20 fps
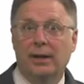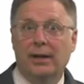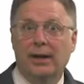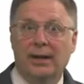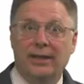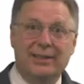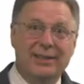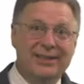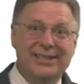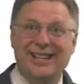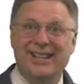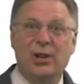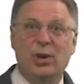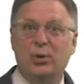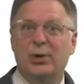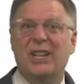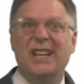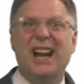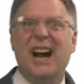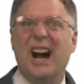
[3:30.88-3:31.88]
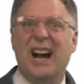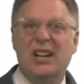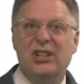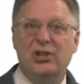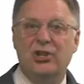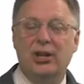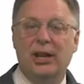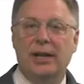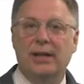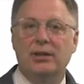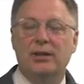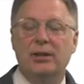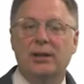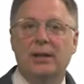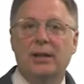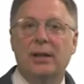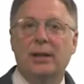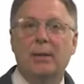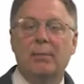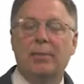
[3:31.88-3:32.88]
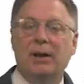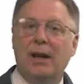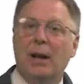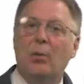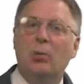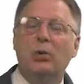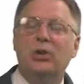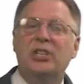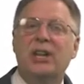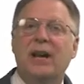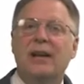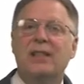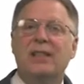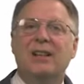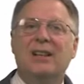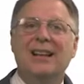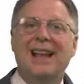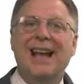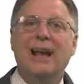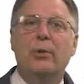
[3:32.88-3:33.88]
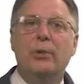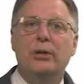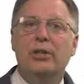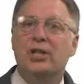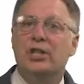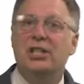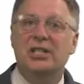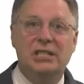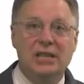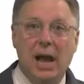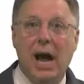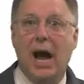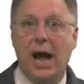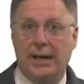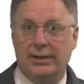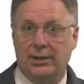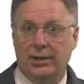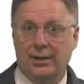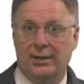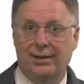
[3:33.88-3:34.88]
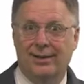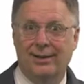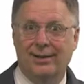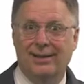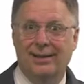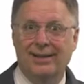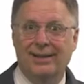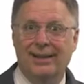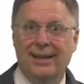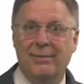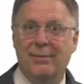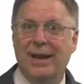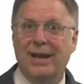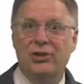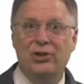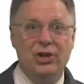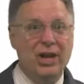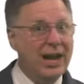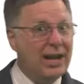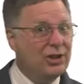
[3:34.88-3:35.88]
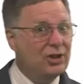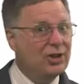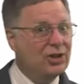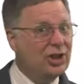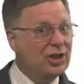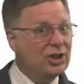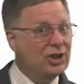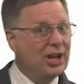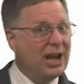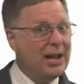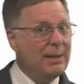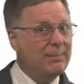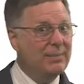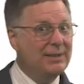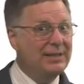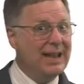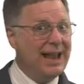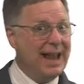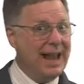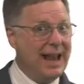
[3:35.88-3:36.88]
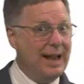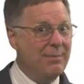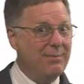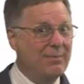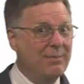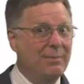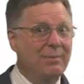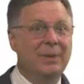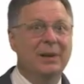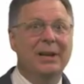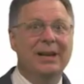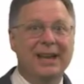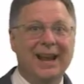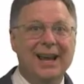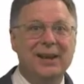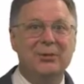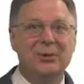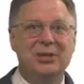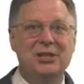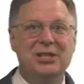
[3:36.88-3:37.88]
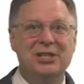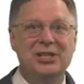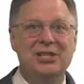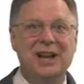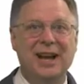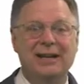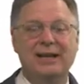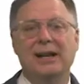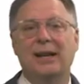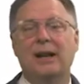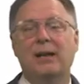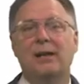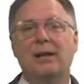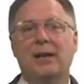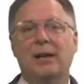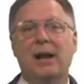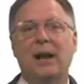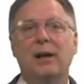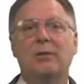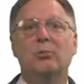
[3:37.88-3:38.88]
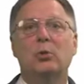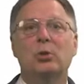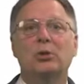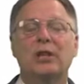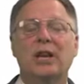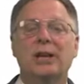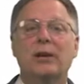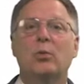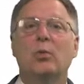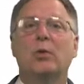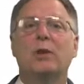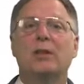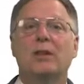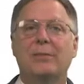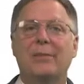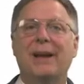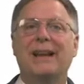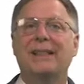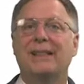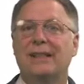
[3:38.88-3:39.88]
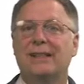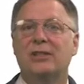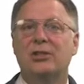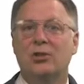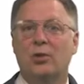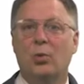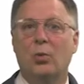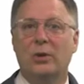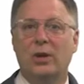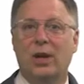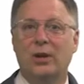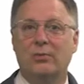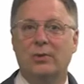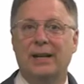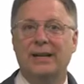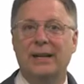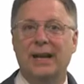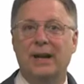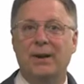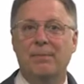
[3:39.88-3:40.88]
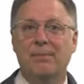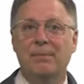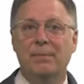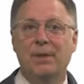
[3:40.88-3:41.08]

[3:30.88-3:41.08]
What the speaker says: and the DODIs change. But I will tell you the language has not. They may change the shape and name, the language does not. Now, and I will tell you one of the main things that's going on right now,